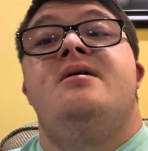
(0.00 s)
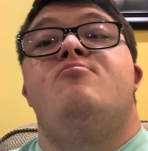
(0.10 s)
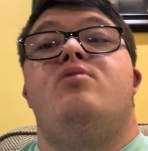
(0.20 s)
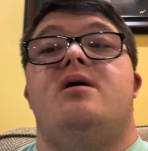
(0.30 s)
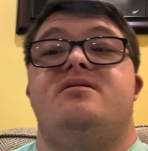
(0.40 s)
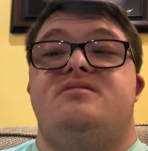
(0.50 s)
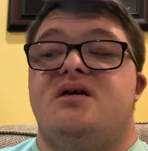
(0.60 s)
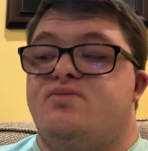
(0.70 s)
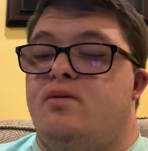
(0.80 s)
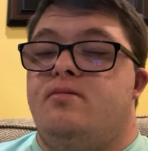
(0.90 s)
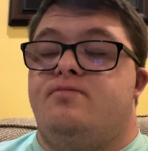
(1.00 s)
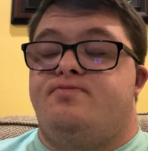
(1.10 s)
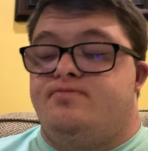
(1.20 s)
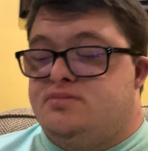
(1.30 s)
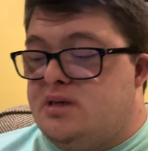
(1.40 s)
we got six
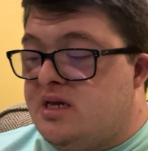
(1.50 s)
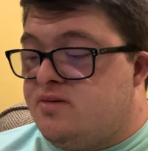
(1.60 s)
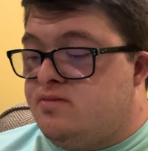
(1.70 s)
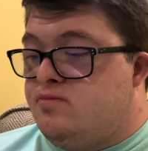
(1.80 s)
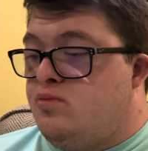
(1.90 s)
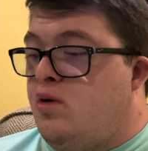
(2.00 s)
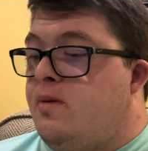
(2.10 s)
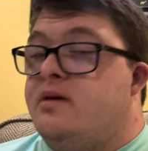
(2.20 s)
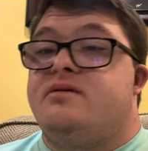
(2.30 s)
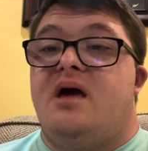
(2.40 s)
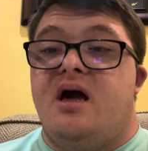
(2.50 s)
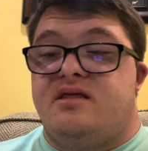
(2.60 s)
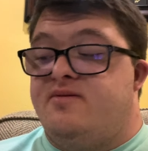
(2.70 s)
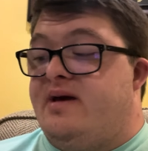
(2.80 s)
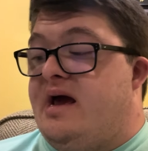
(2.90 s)
woman tag
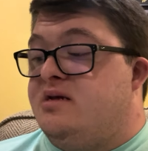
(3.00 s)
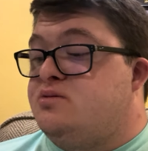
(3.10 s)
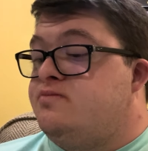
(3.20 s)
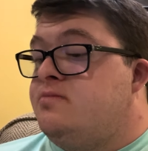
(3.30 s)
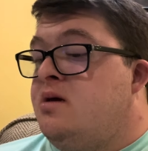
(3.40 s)
team match.